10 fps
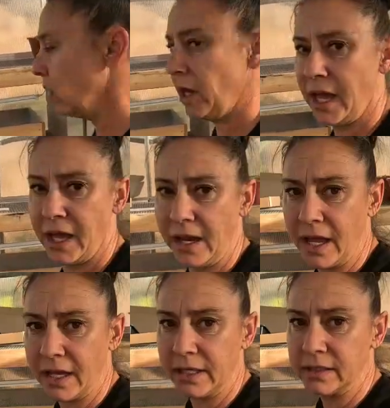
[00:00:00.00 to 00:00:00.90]
go ahead
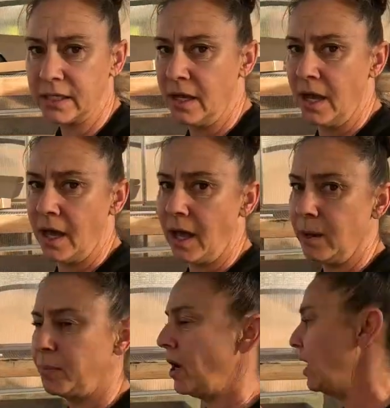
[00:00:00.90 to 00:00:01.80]
and
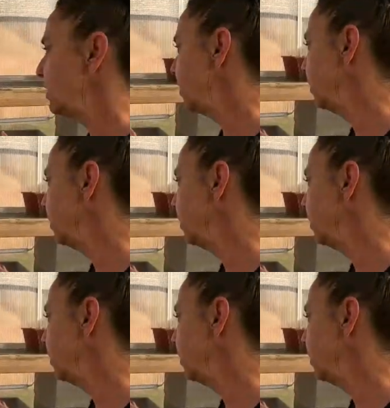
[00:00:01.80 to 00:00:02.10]
up pot